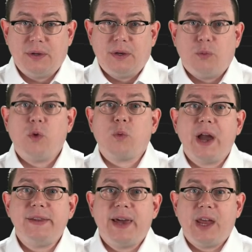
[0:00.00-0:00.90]
We'll
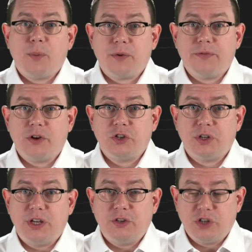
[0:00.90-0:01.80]
write that helper
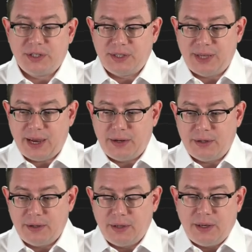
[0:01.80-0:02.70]
function in just a
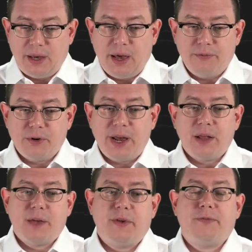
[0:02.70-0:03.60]
second. Uh, for now,
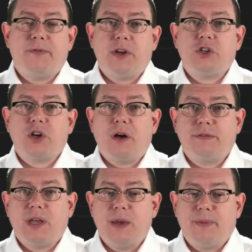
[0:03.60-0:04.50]
let me finish off
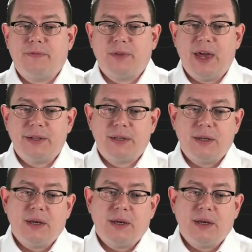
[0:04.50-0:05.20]
type of let.